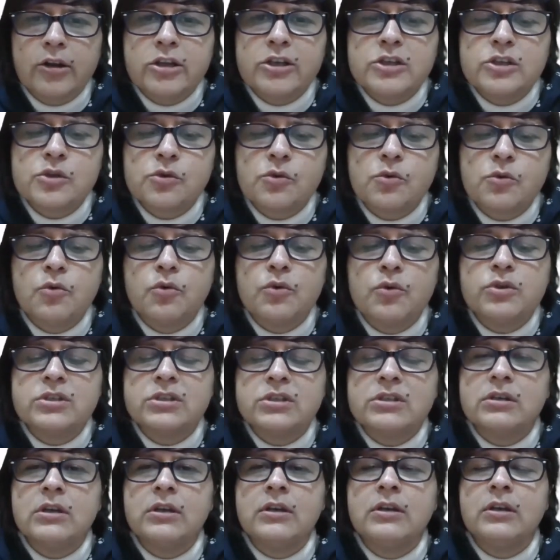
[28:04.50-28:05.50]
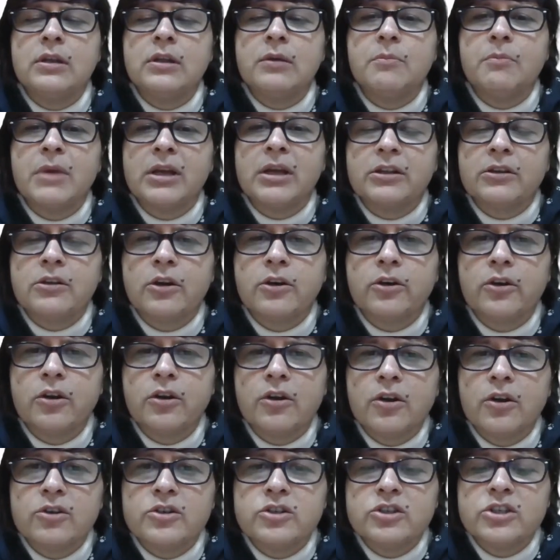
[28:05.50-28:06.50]
discourse, in the
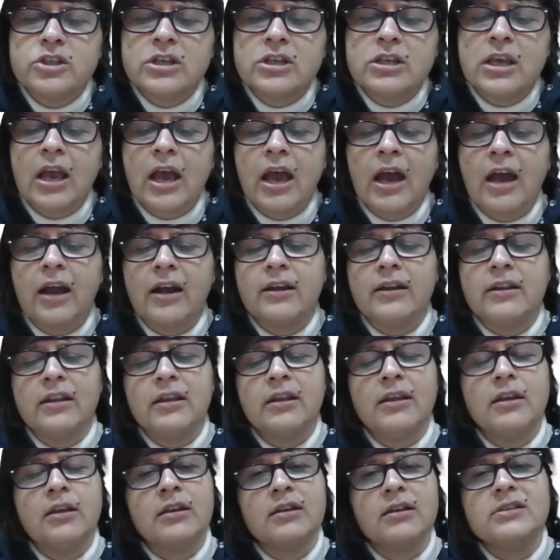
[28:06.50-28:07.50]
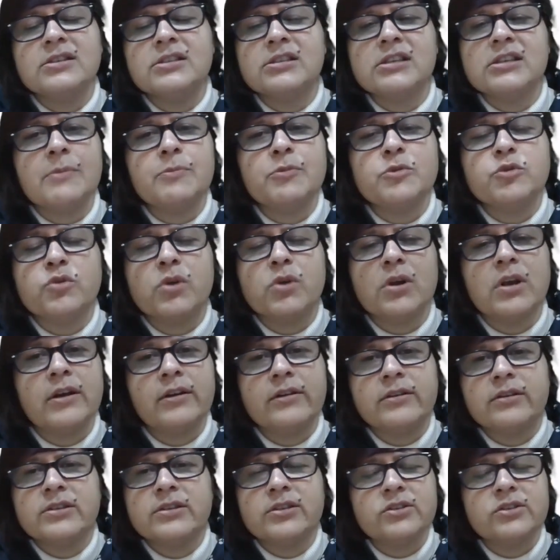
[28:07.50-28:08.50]
methodology, and the conceptual
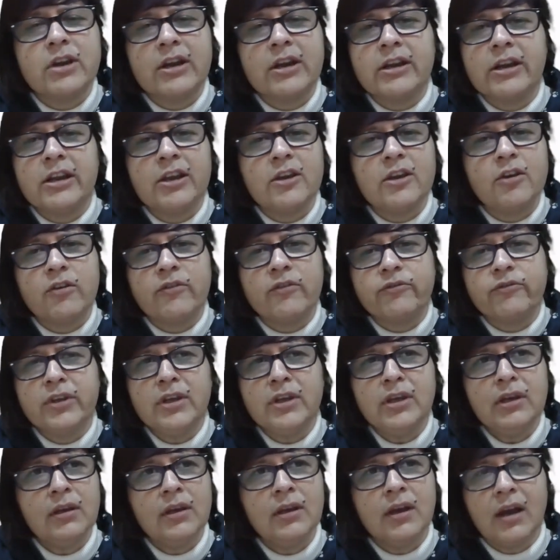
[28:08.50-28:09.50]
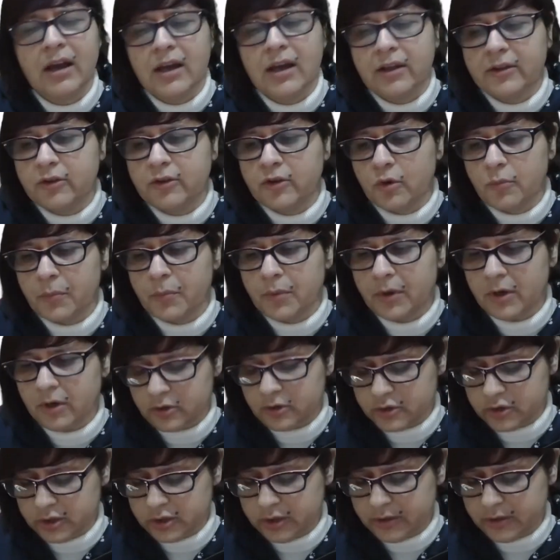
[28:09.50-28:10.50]
understanding of the
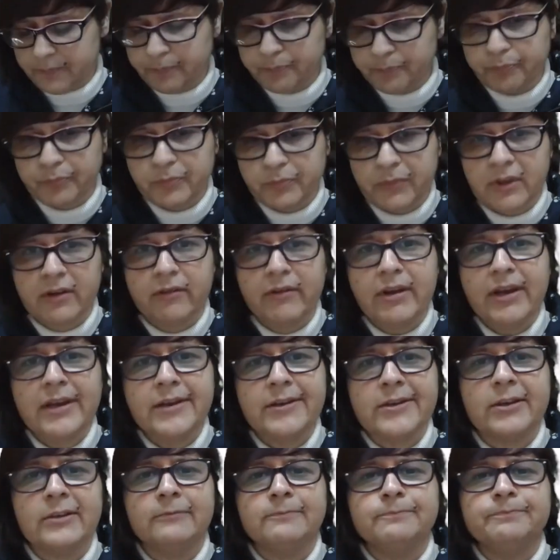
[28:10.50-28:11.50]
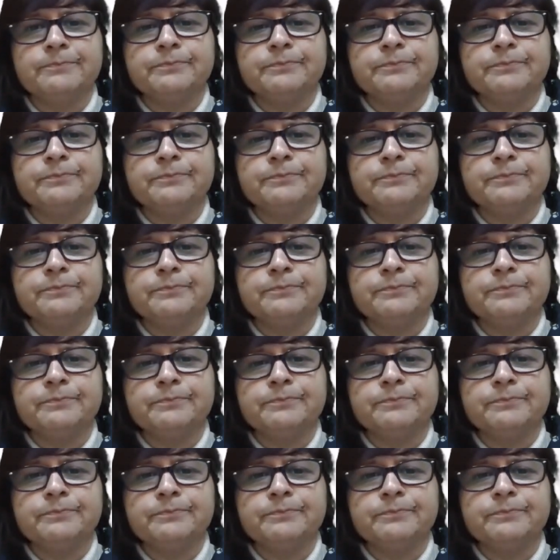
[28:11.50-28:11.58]
anthropology, right?